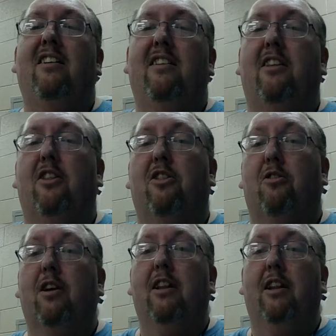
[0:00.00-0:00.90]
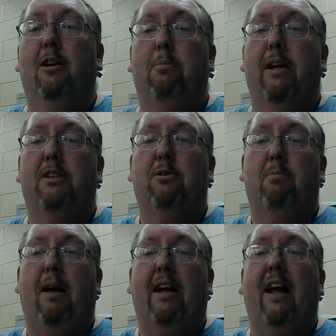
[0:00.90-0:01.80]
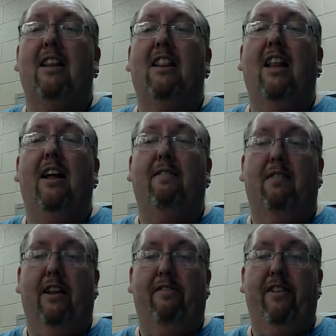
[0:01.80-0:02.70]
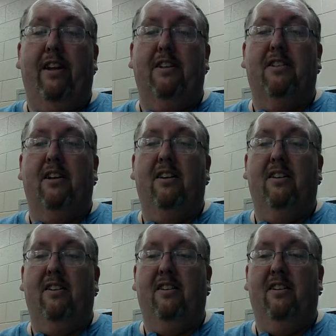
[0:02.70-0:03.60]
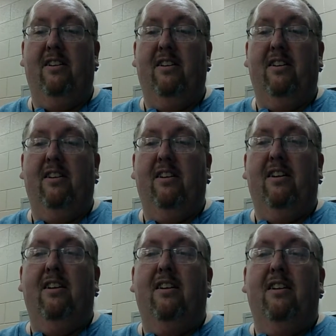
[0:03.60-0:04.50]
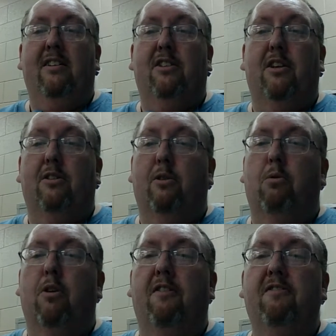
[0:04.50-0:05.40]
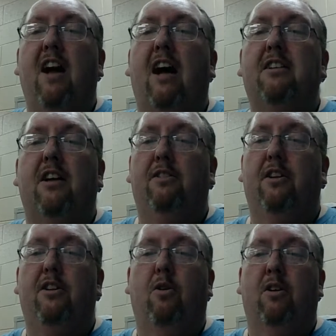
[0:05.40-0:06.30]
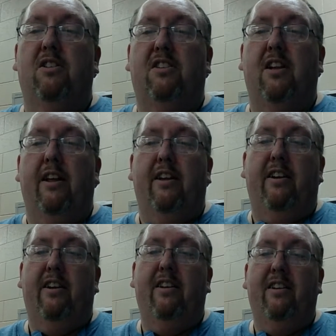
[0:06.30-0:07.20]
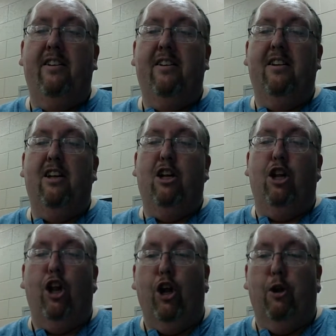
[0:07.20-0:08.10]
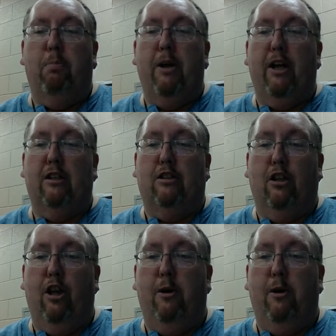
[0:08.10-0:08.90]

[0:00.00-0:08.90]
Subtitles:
that the three little pigs would make a lovely feast. So the wolf knocked on the door and said, little pigs,